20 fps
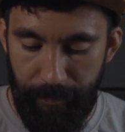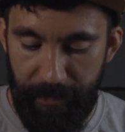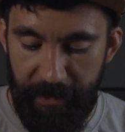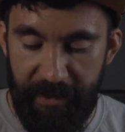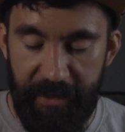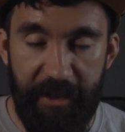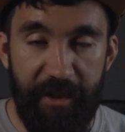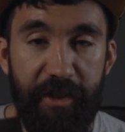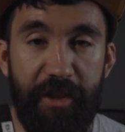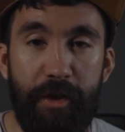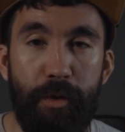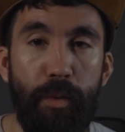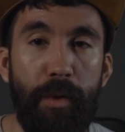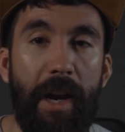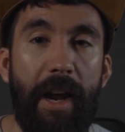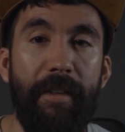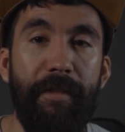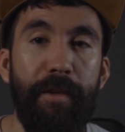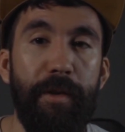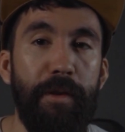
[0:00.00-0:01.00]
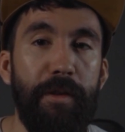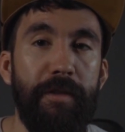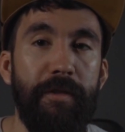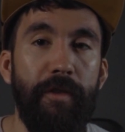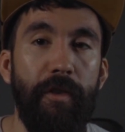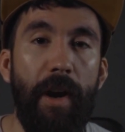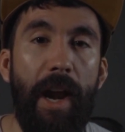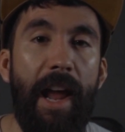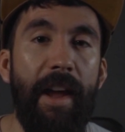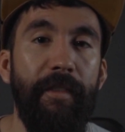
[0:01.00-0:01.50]
This is just what I've used
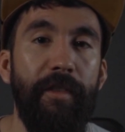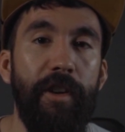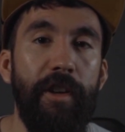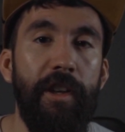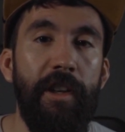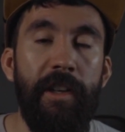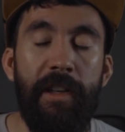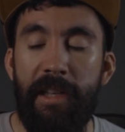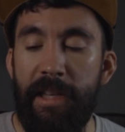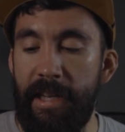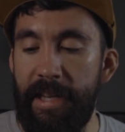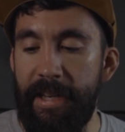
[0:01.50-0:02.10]
forever.